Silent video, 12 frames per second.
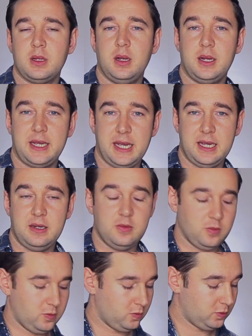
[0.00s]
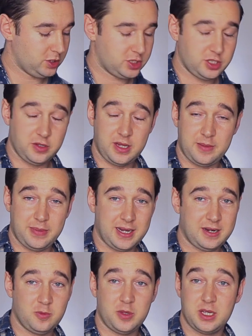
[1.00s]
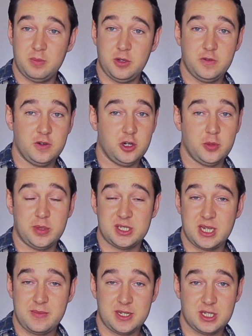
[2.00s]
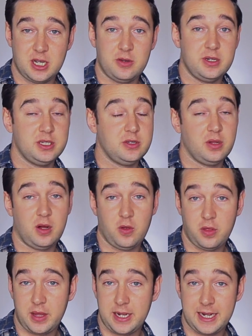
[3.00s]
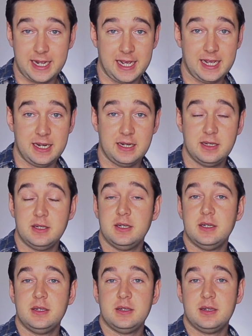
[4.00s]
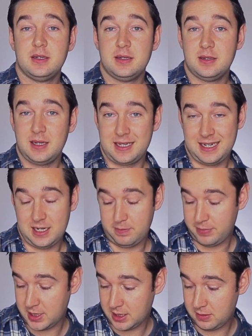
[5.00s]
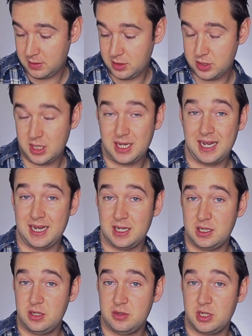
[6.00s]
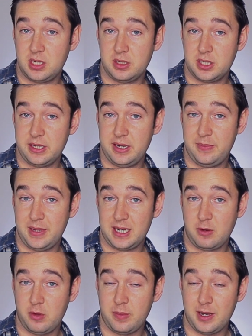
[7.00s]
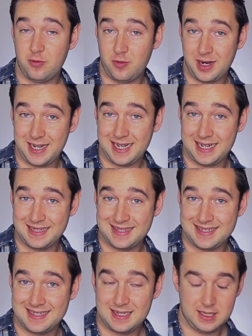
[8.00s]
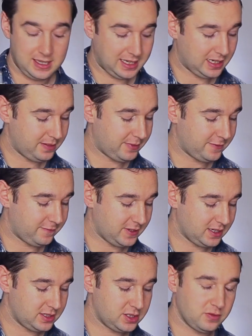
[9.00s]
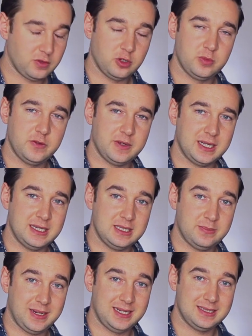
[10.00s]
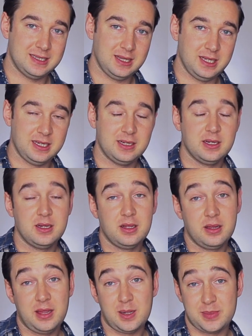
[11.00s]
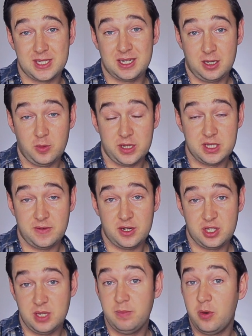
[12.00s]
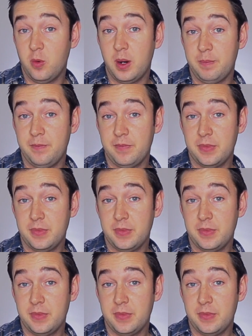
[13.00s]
Again, once done that pattern, we can move it up a semitone and do the whole thing again. Again, I'm palm muting and using alternate picking with my right hand, and my fingers are all moving independently. That particular one is a very simple one,